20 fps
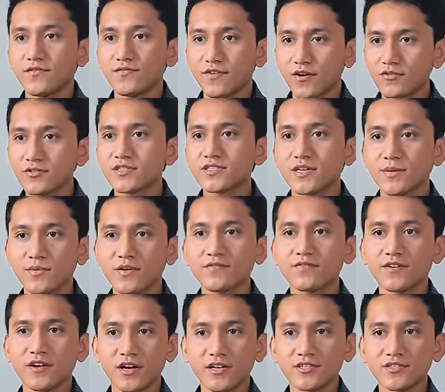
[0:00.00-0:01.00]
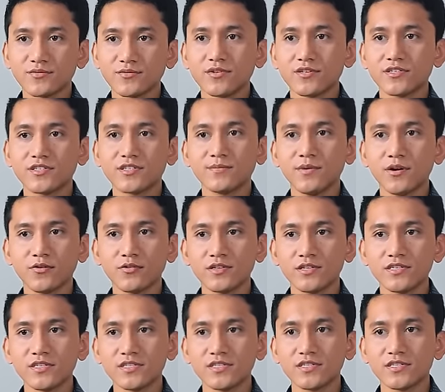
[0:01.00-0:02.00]
I found some of God's words
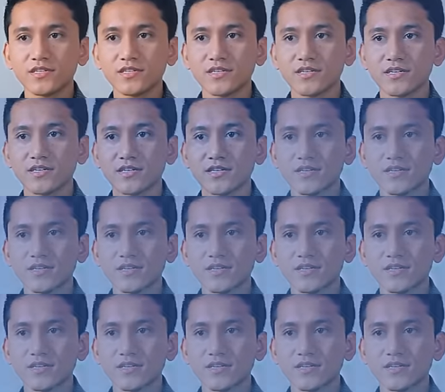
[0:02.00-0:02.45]
about this.